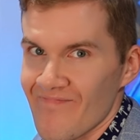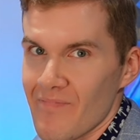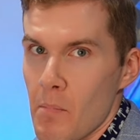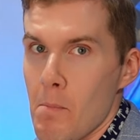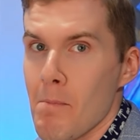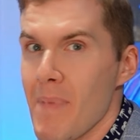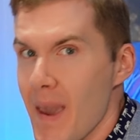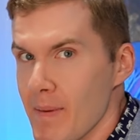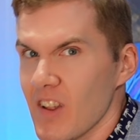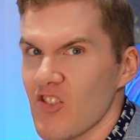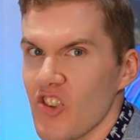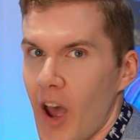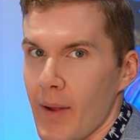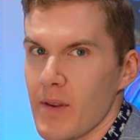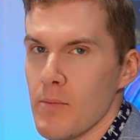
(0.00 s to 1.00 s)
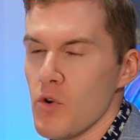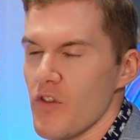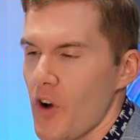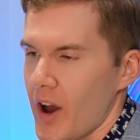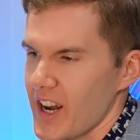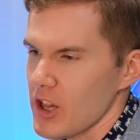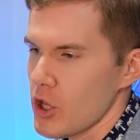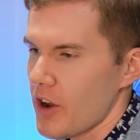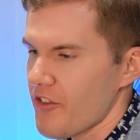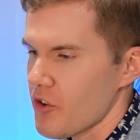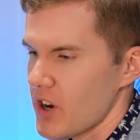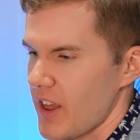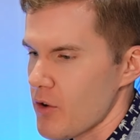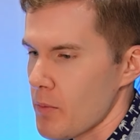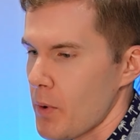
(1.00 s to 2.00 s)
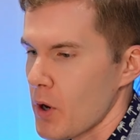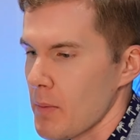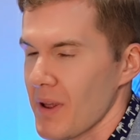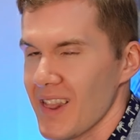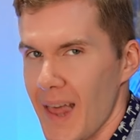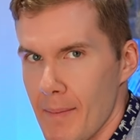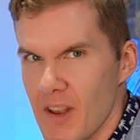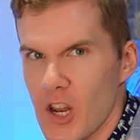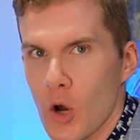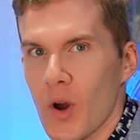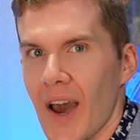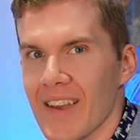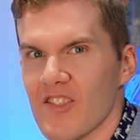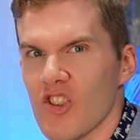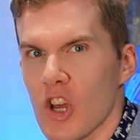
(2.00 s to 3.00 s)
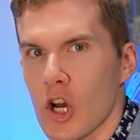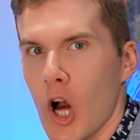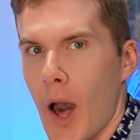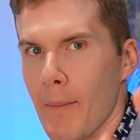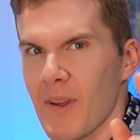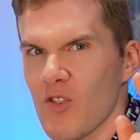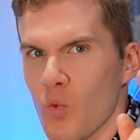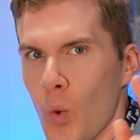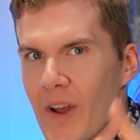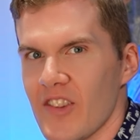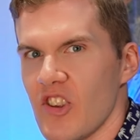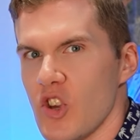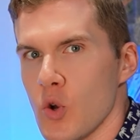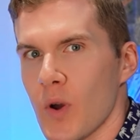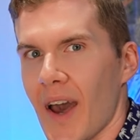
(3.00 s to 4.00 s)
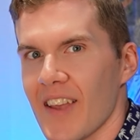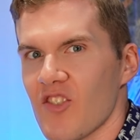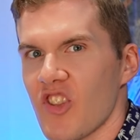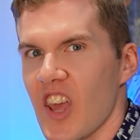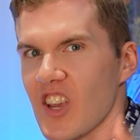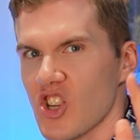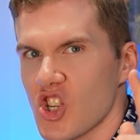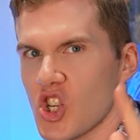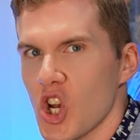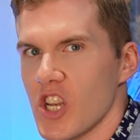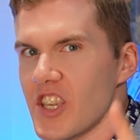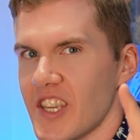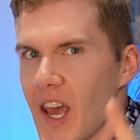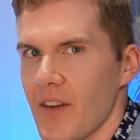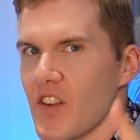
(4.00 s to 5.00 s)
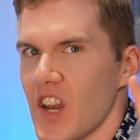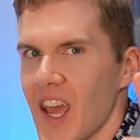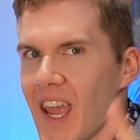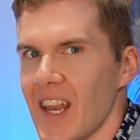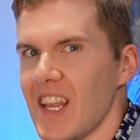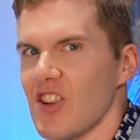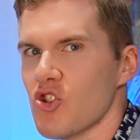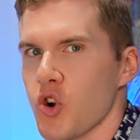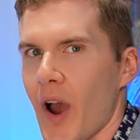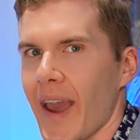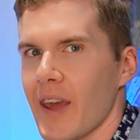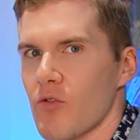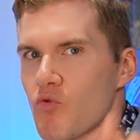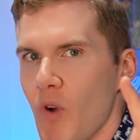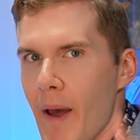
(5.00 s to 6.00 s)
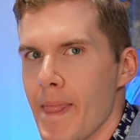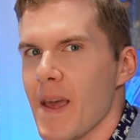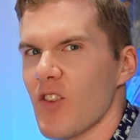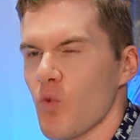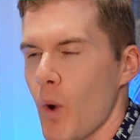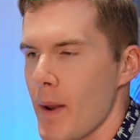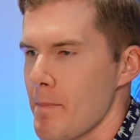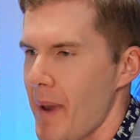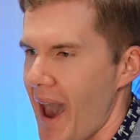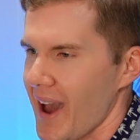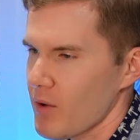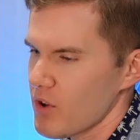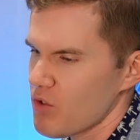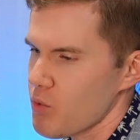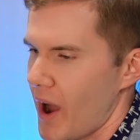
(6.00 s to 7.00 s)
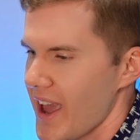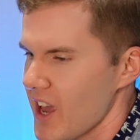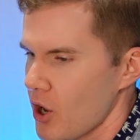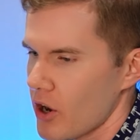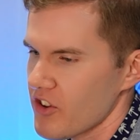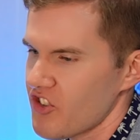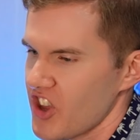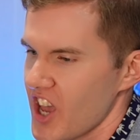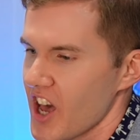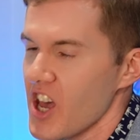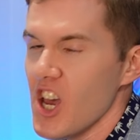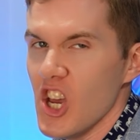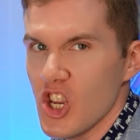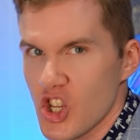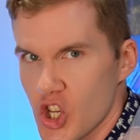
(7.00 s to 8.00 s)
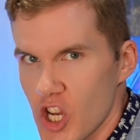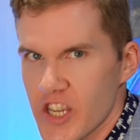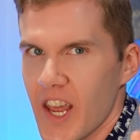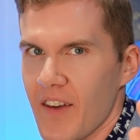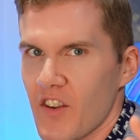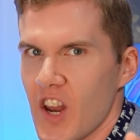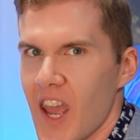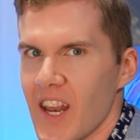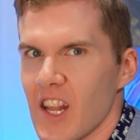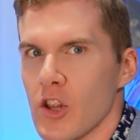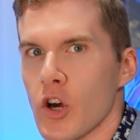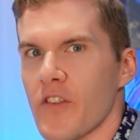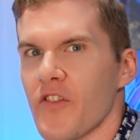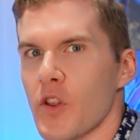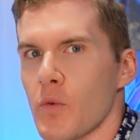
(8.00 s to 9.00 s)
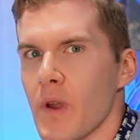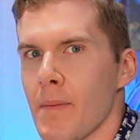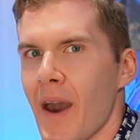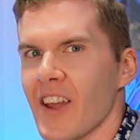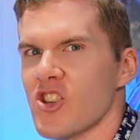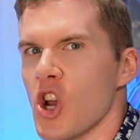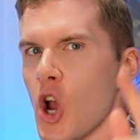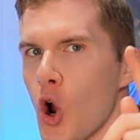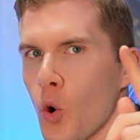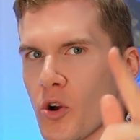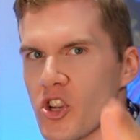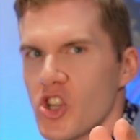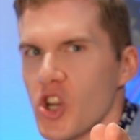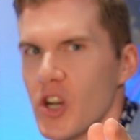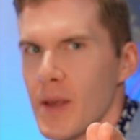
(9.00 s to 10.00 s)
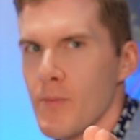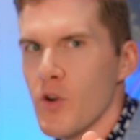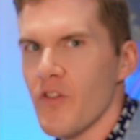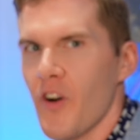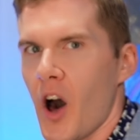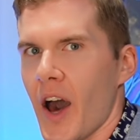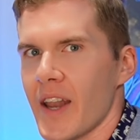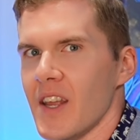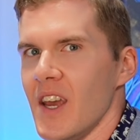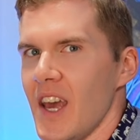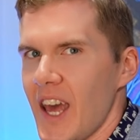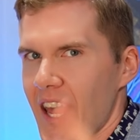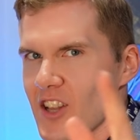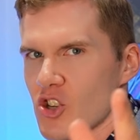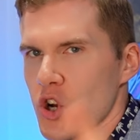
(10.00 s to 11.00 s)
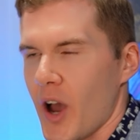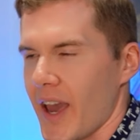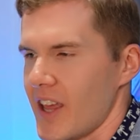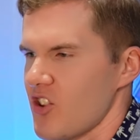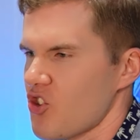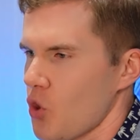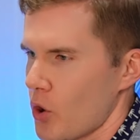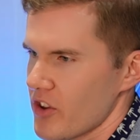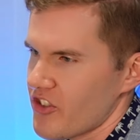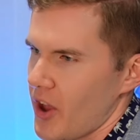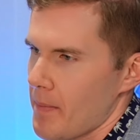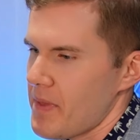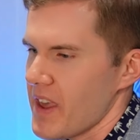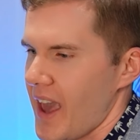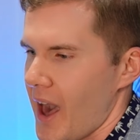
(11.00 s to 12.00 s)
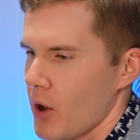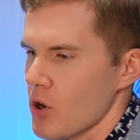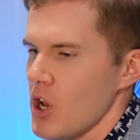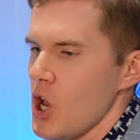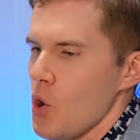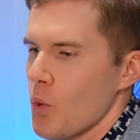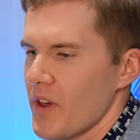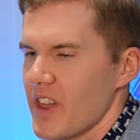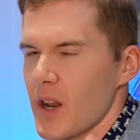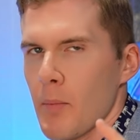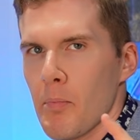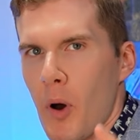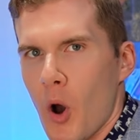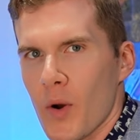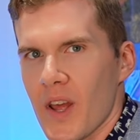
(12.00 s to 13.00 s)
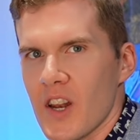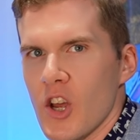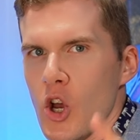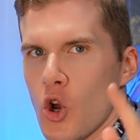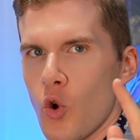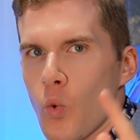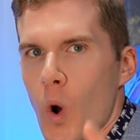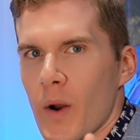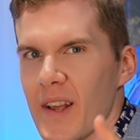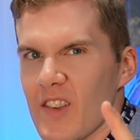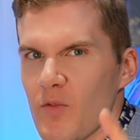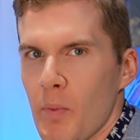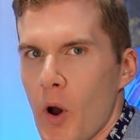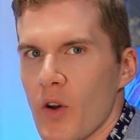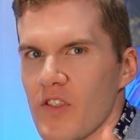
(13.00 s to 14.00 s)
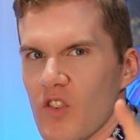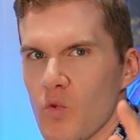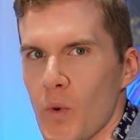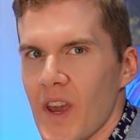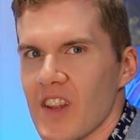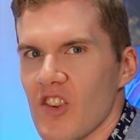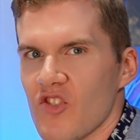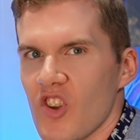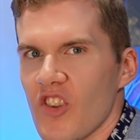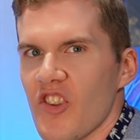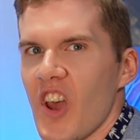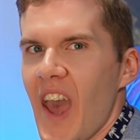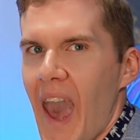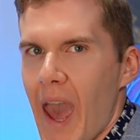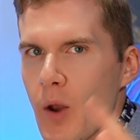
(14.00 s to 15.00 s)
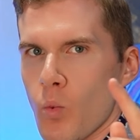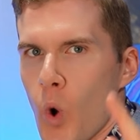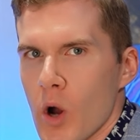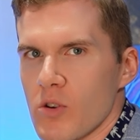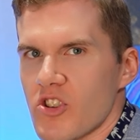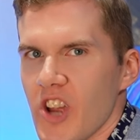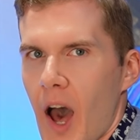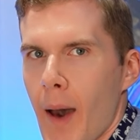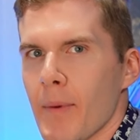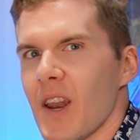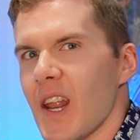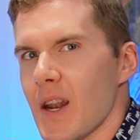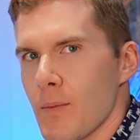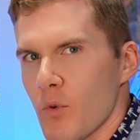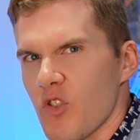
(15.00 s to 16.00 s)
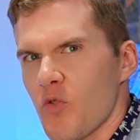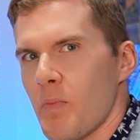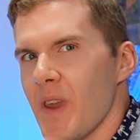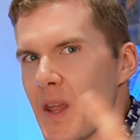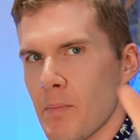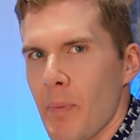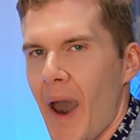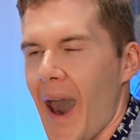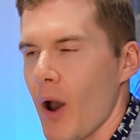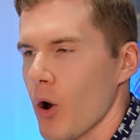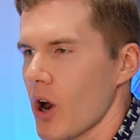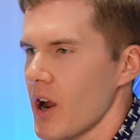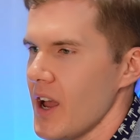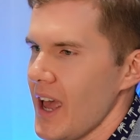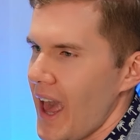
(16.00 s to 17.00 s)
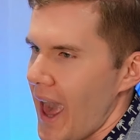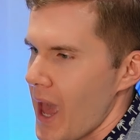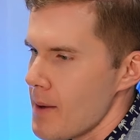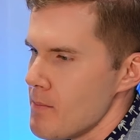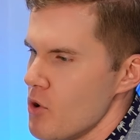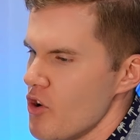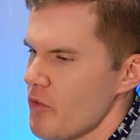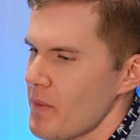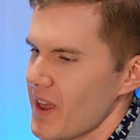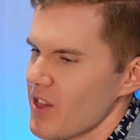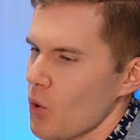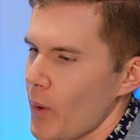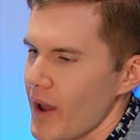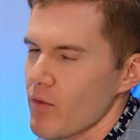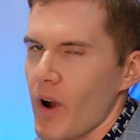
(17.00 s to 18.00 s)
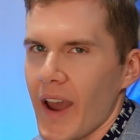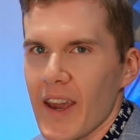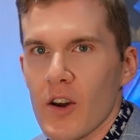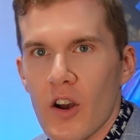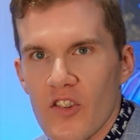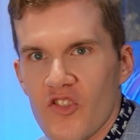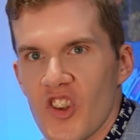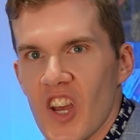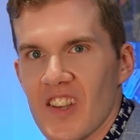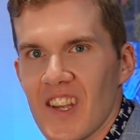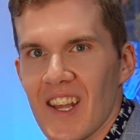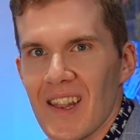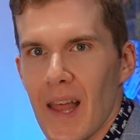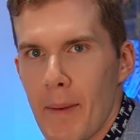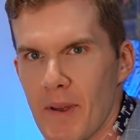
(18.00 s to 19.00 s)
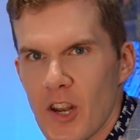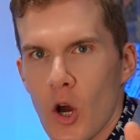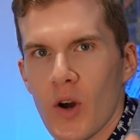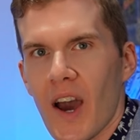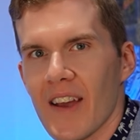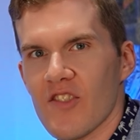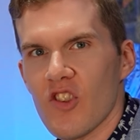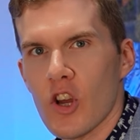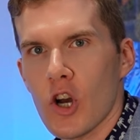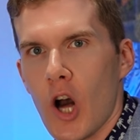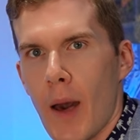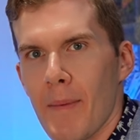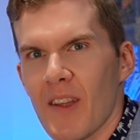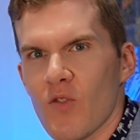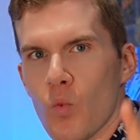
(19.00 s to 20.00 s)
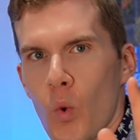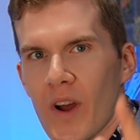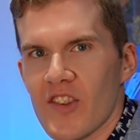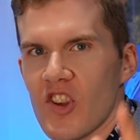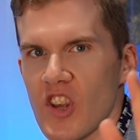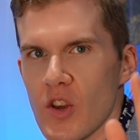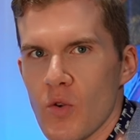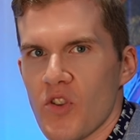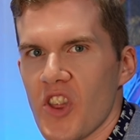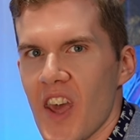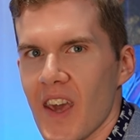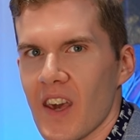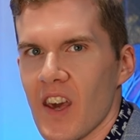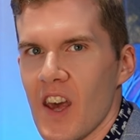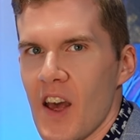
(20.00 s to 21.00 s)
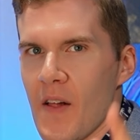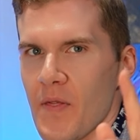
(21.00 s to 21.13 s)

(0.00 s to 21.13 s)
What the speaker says: Maybe it's time to move on and look for another opponent. But let me know, guys, in the comments, what do you guys think? Should Devin Haney try and run this one back with Ryan Garcia? Should Devin Haney look for the rematch, or should he move on and try and sort something out with an opponent who won't expose his weaknesses and won't dominate him with speed, power, and movement the way Ryan Garcia did? Let me know, guys, in the comments, what do you think?